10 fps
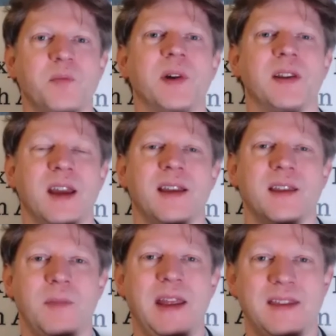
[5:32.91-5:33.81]
But
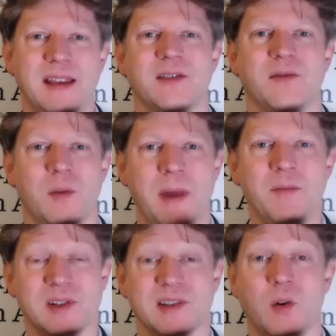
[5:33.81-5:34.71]
the main thing to
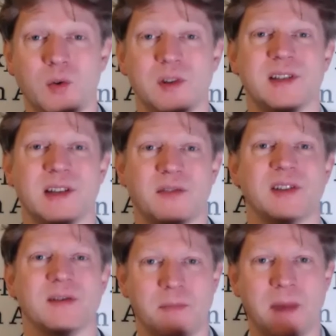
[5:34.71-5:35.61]
remember is that all this stuff
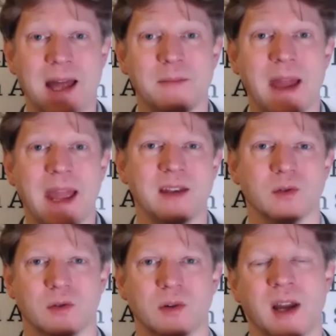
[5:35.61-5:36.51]
is man-made,
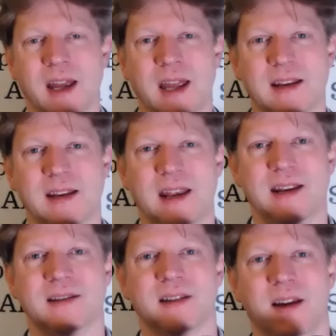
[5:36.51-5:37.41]
or it
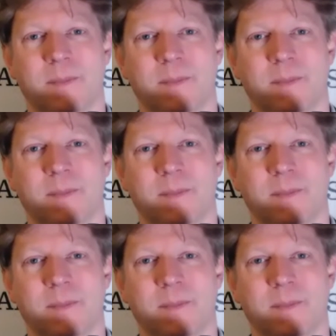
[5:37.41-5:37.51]
is